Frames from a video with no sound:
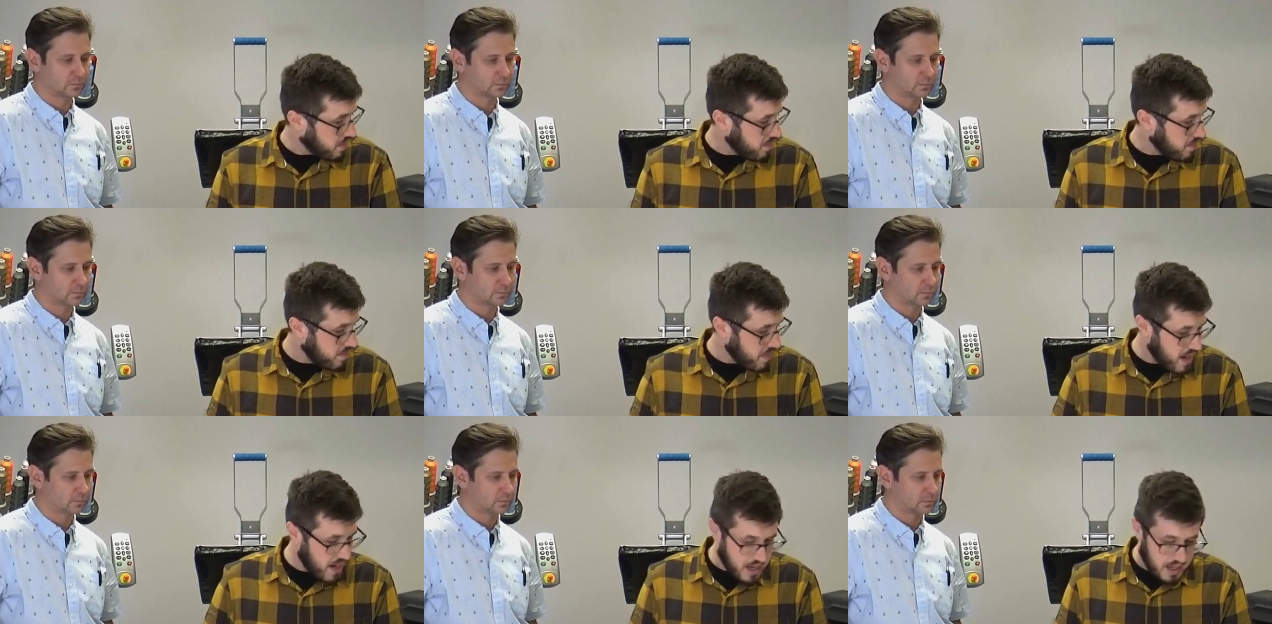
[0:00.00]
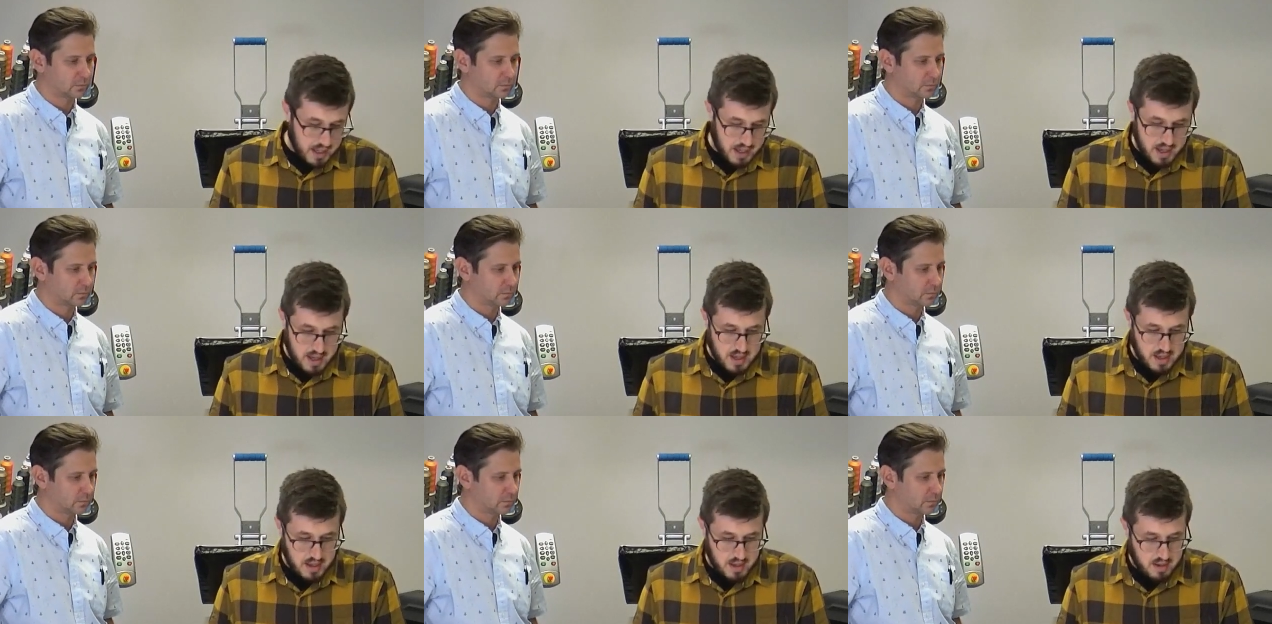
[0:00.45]
Speaker 1: backing on
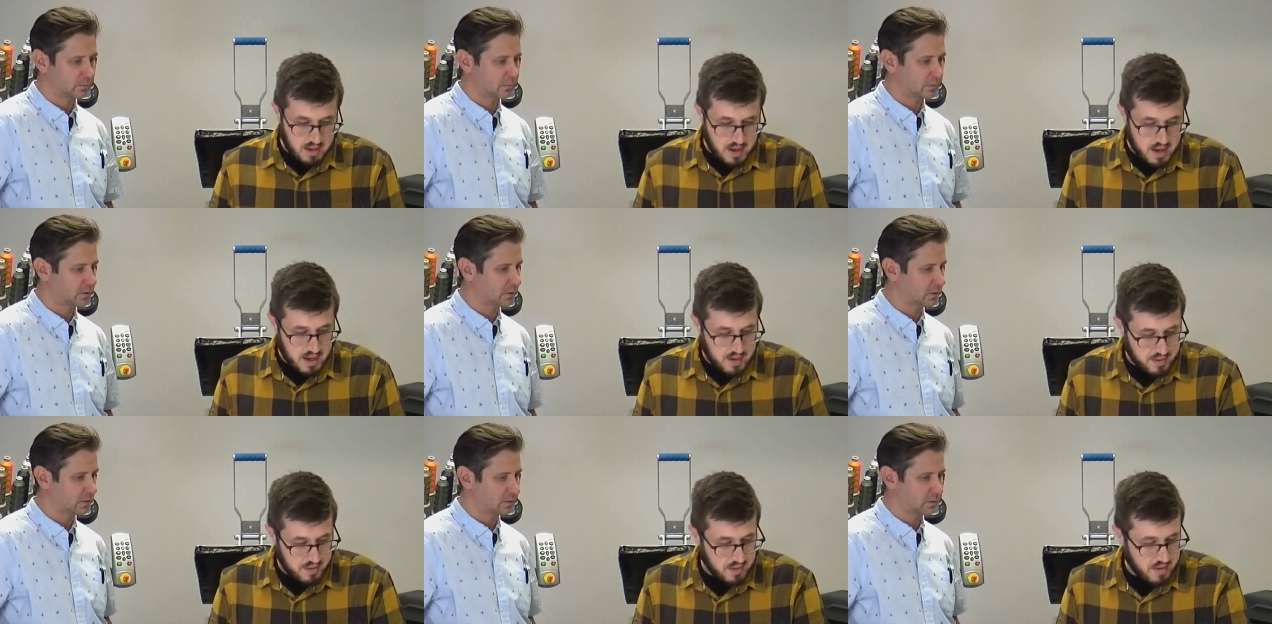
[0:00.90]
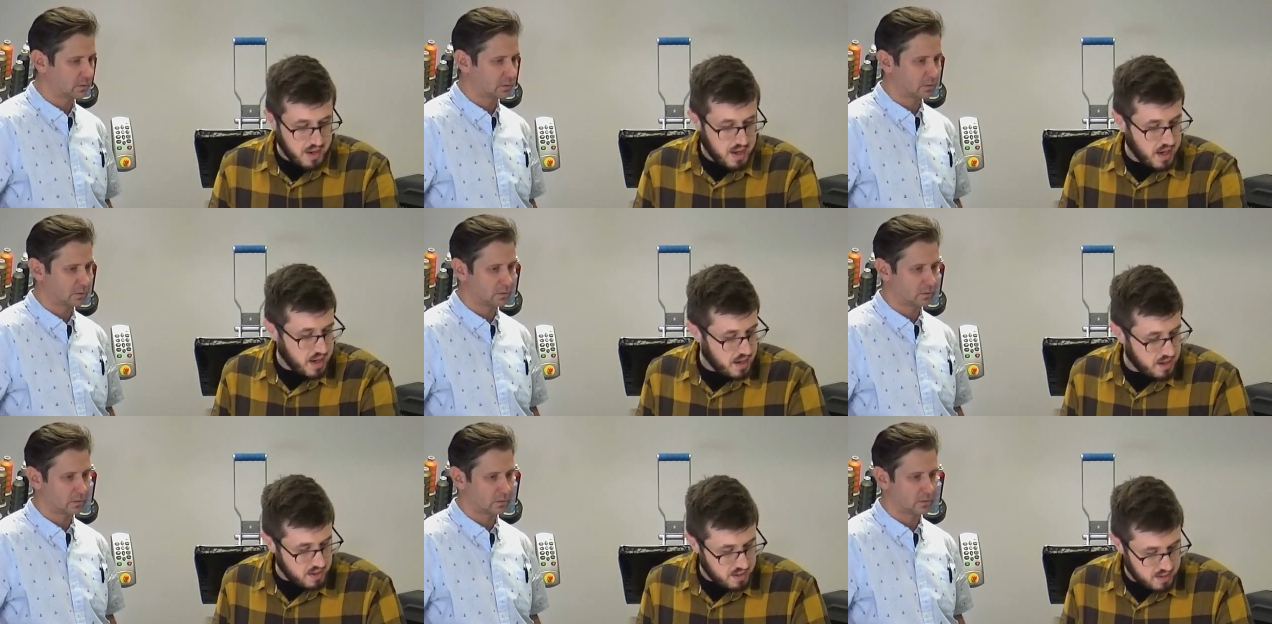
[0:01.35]
here, and as Nate,
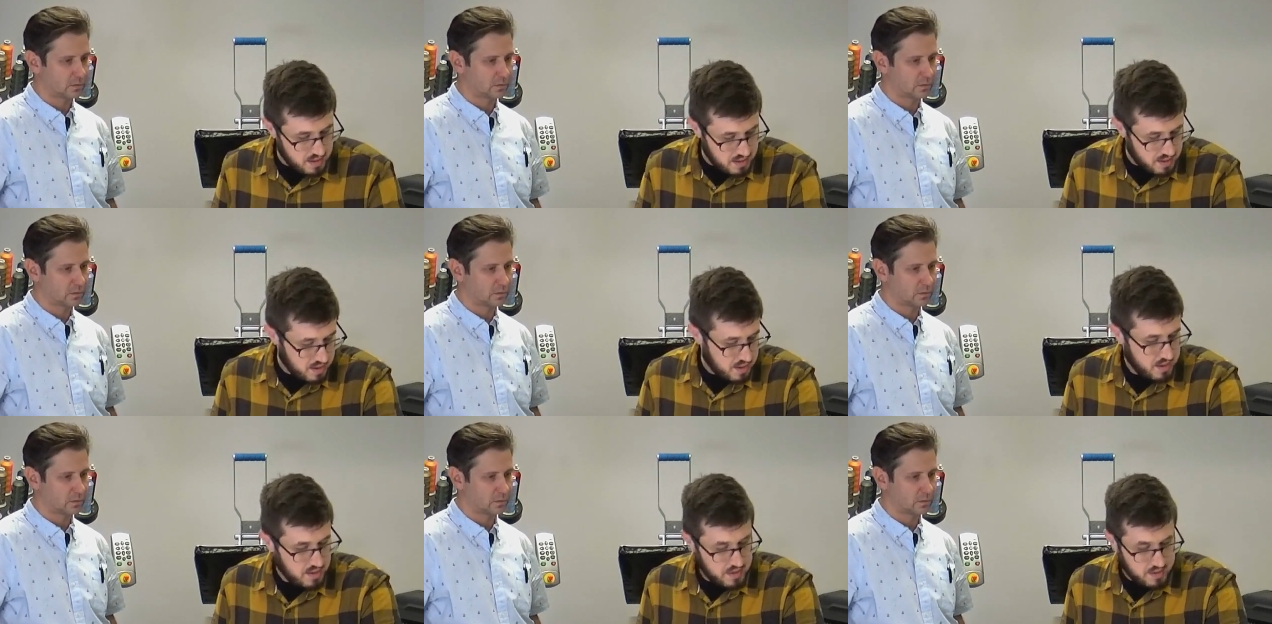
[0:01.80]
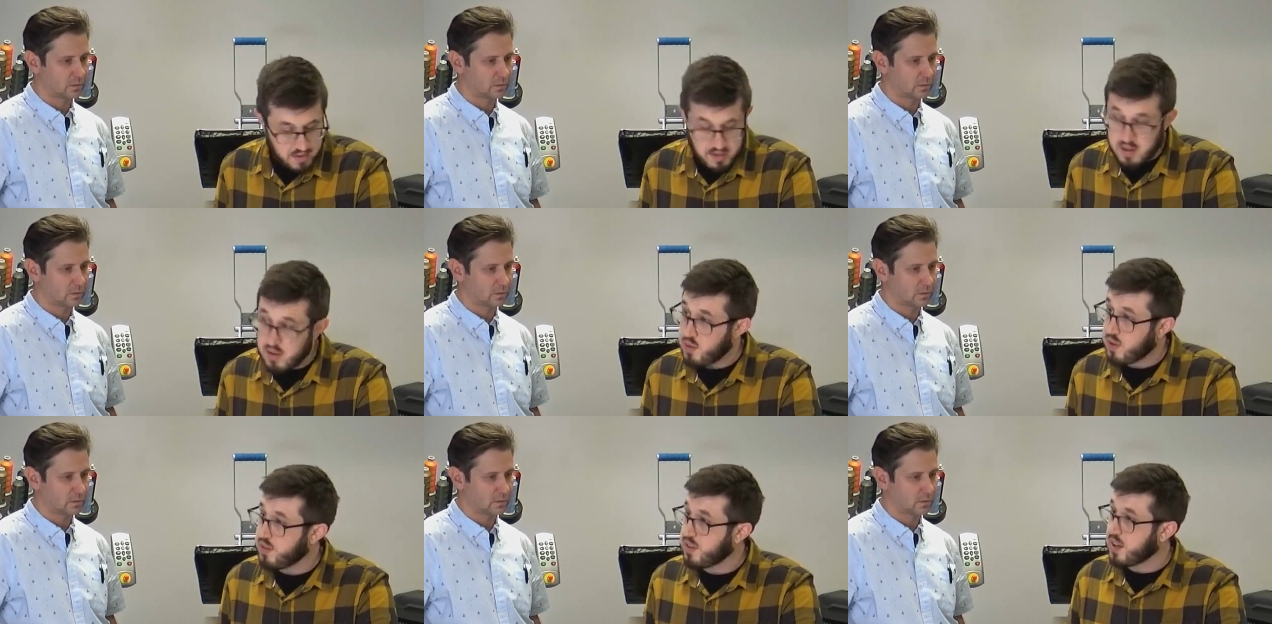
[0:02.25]
see
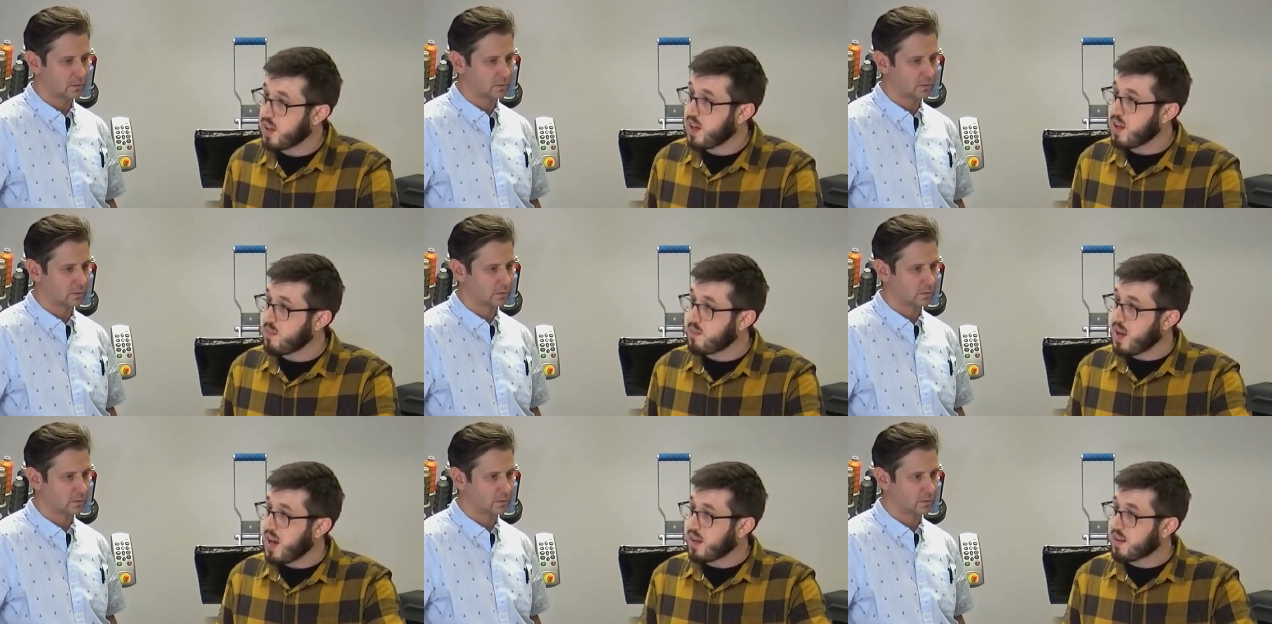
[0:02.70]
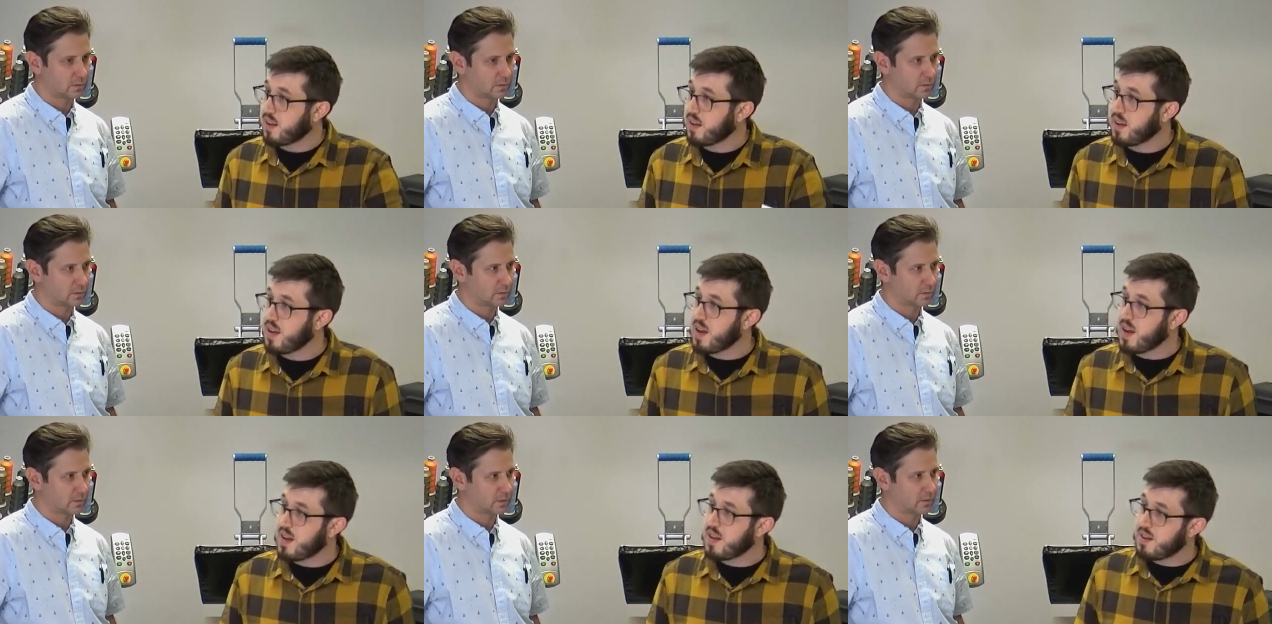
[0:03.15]
once again back to Nate.